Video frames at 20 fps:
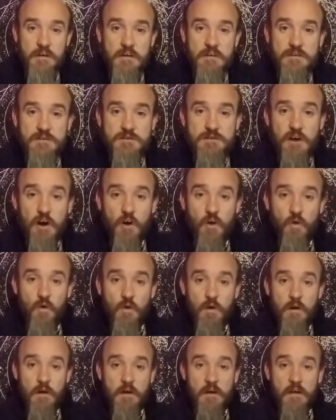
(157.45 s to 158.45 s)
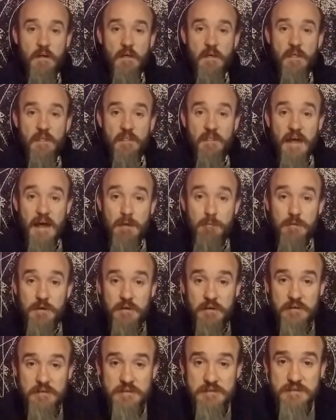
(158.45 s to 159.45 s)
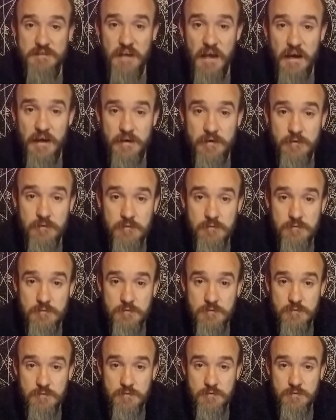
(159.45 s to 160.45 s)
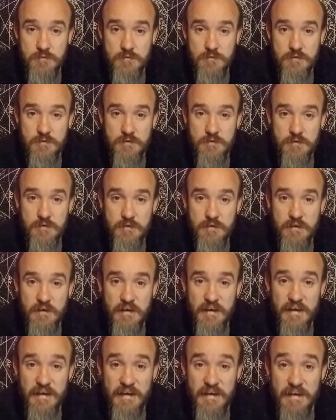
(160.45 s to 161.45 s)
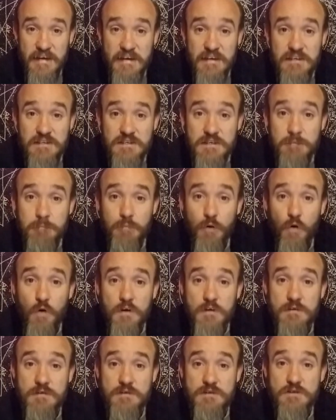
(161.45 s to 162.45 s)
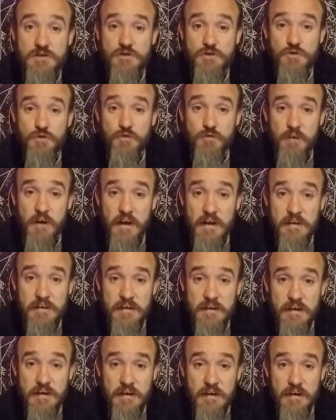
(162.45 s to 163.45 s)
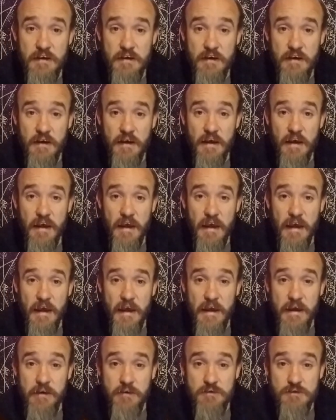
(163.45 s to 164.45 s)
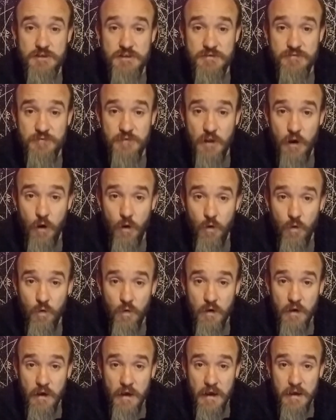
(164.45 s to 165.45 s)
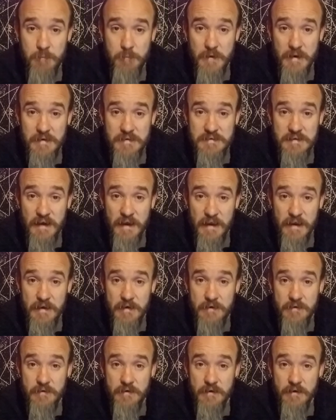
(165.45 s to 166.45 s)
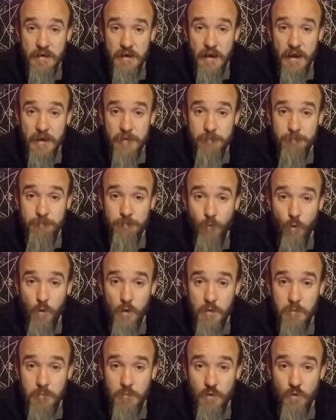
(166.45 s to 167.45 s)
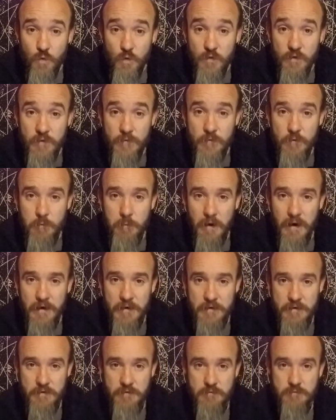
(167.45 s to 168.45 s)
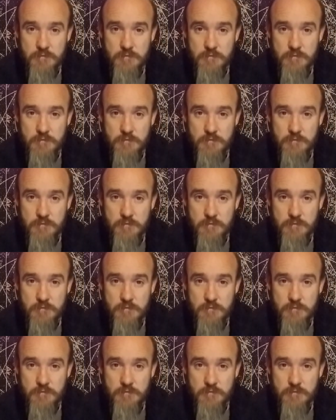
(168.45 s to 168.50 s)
So, that being said, it is important to create energy flow and maintain a form within the body.